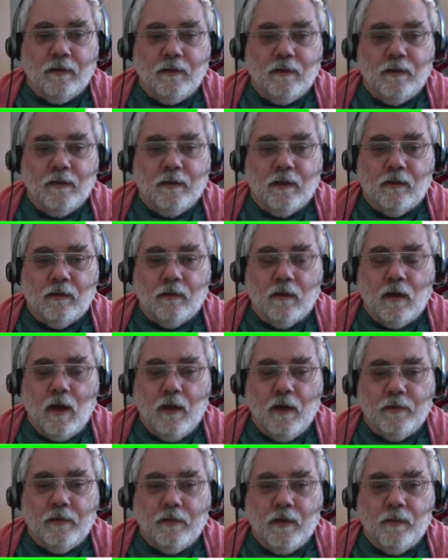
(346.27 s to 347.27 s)
there are
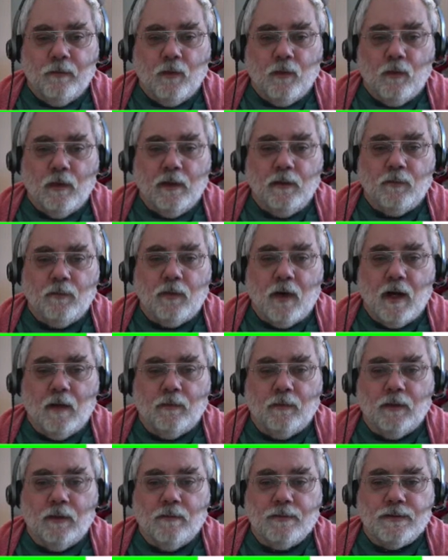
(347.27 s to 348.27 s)
other important
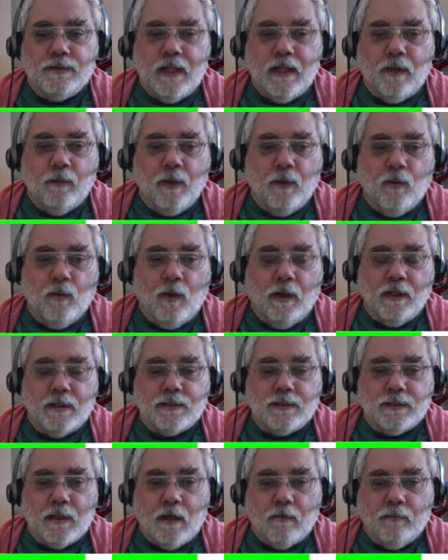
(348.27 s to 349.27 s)
problems that we want to
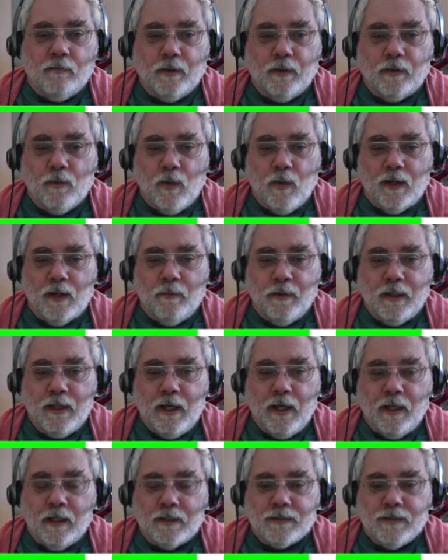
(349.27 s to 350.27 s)
solve with quantum
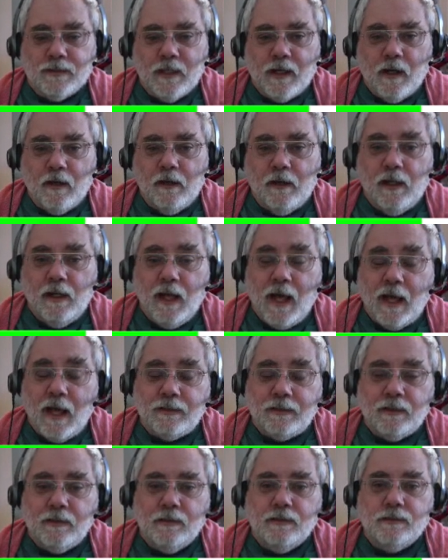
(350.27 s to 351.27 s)
mechanics that are
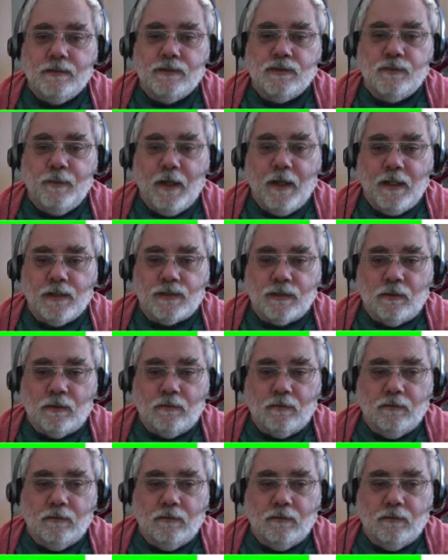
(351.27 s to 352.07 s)
not spatial.